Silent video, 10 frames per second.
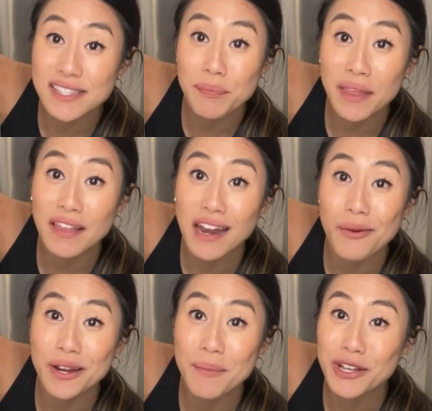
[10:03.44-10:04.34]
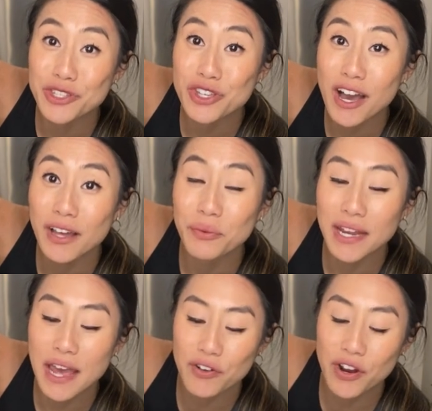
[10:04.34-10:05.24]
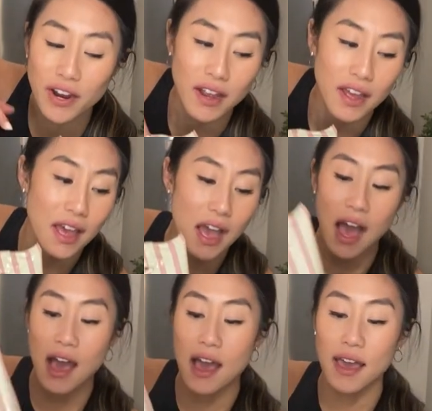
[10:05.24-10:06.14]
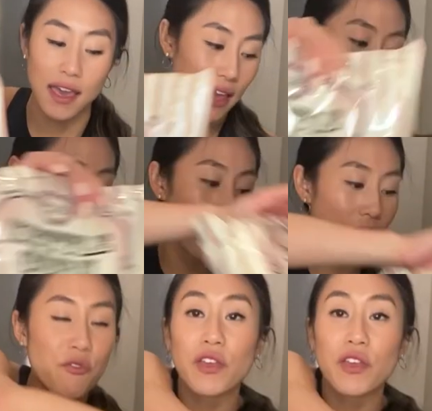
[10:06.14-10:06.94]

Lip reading: something that I want to munch on whenever I am